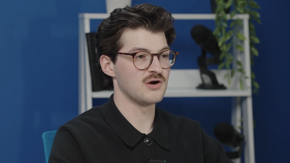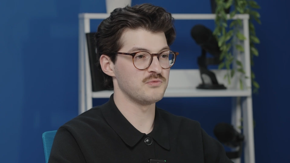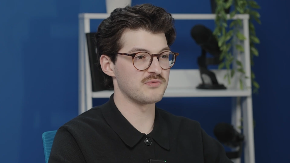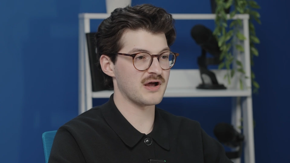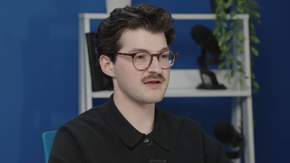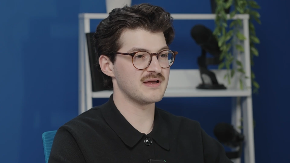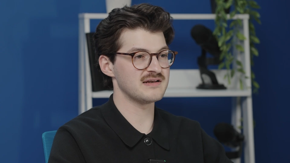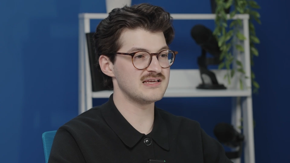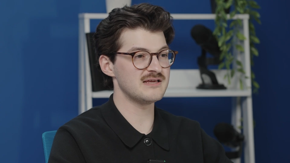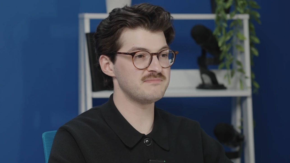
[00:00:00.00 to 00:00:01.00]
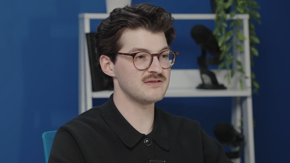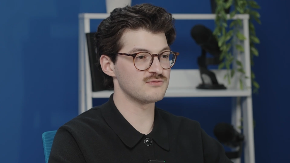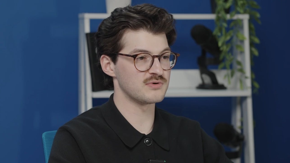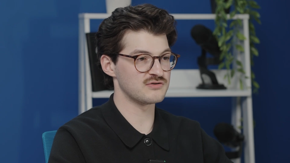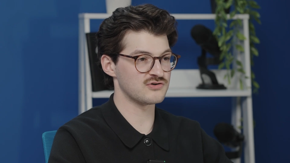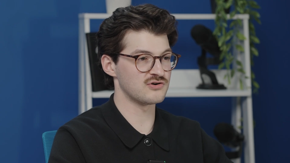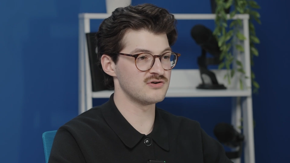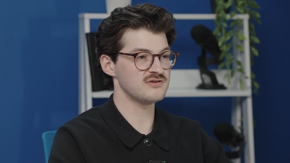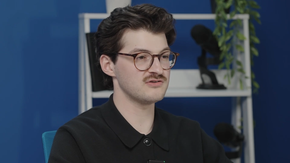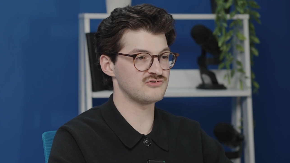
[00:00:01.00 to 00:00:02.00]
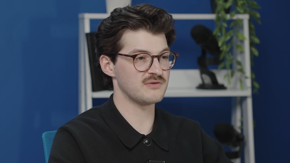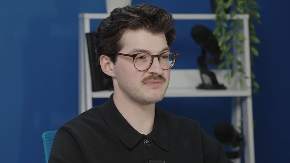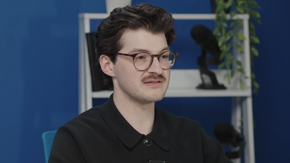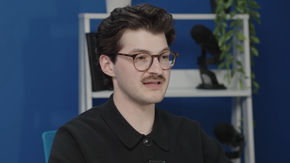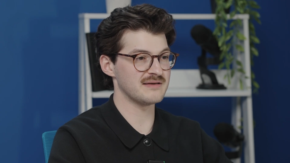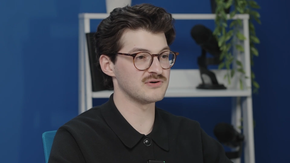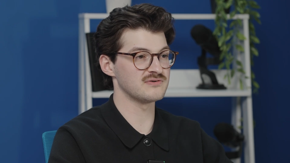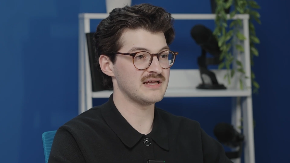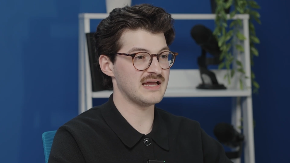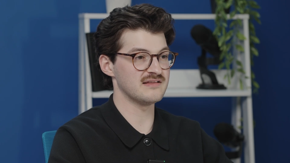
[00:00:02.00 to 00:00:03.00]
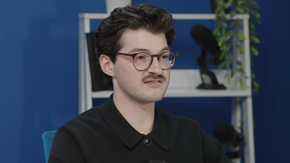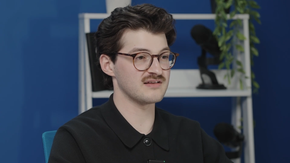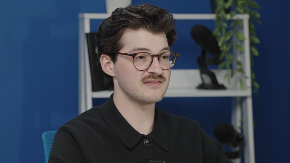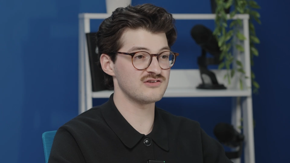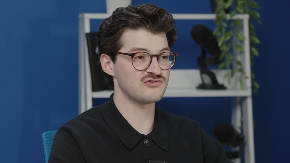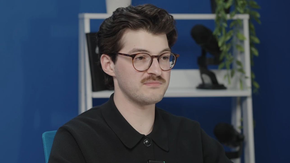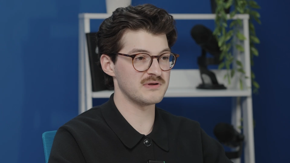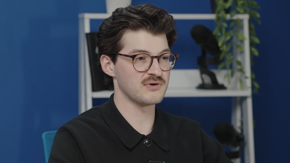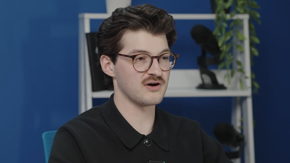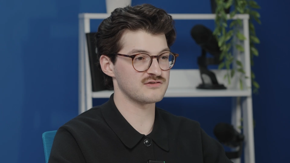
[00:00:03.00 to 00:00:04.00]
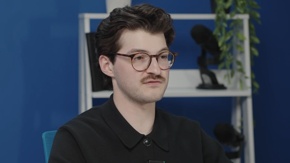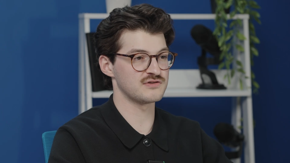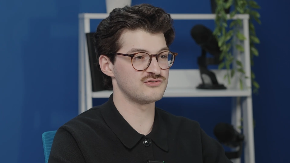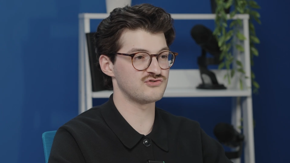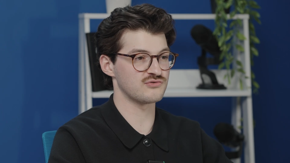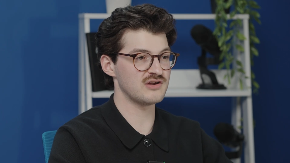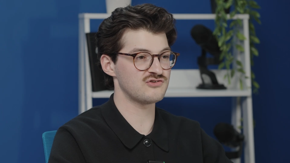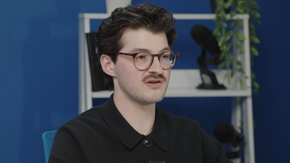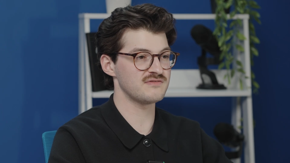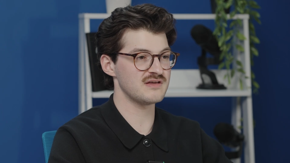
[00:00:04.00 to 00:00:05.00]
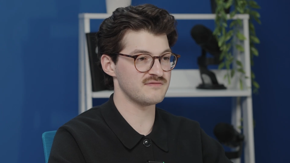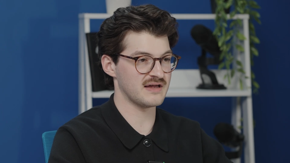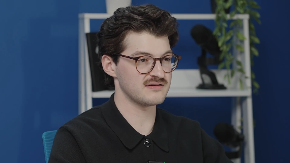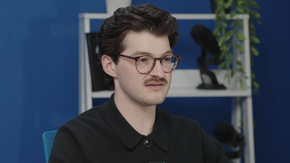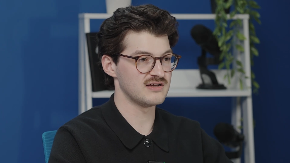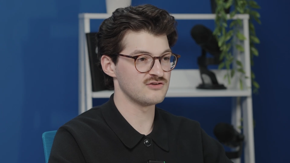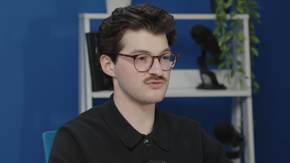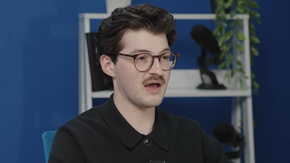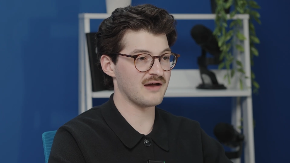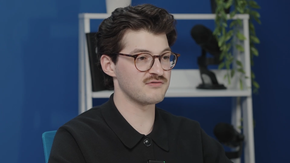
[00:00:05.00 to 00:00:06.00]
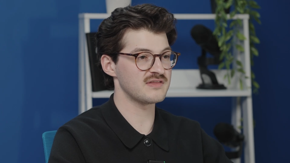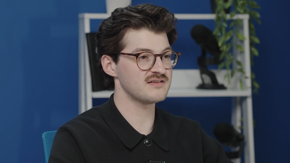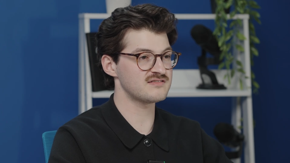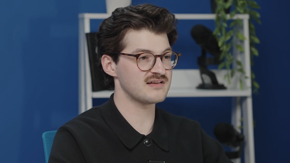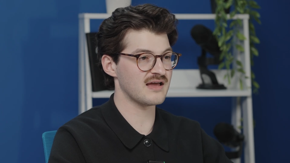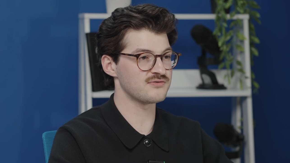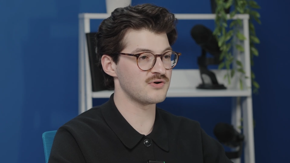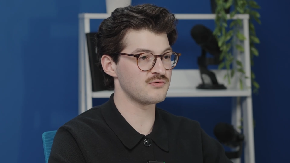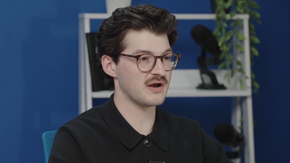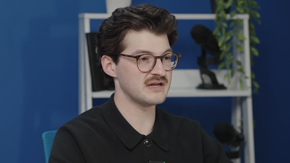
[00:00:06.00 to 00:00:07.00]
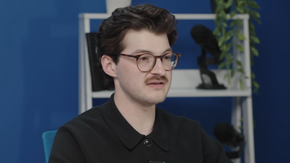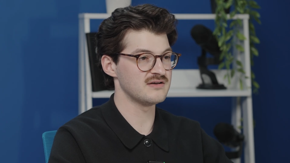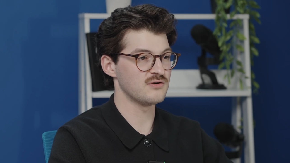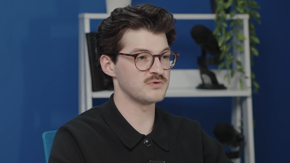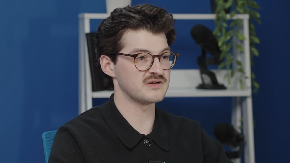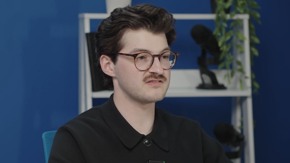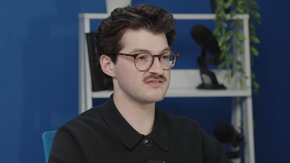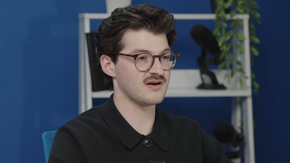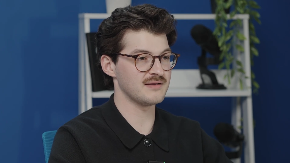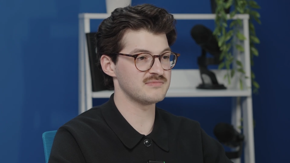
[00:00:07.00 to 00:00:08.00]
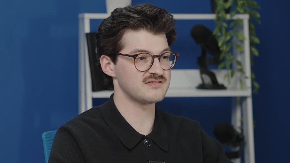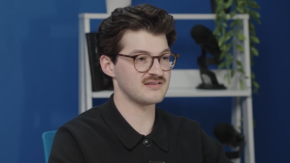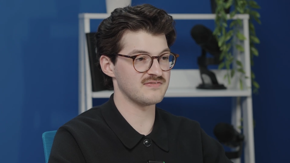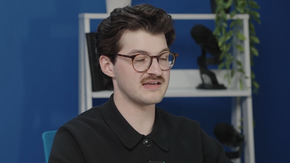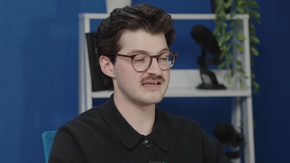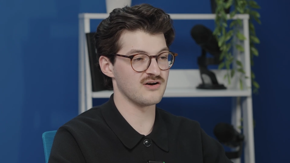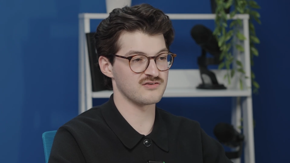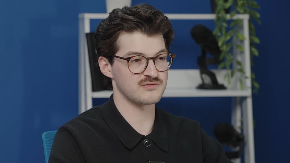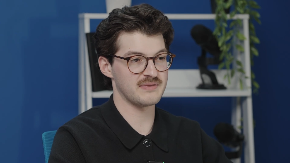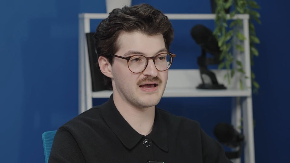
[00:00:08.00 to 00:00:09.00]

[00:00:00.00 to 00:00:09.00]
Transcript: We recommend keeping the return shipping label inside the shipping box for the duration of the event, so everything is together and ready when it's time to send the kiosk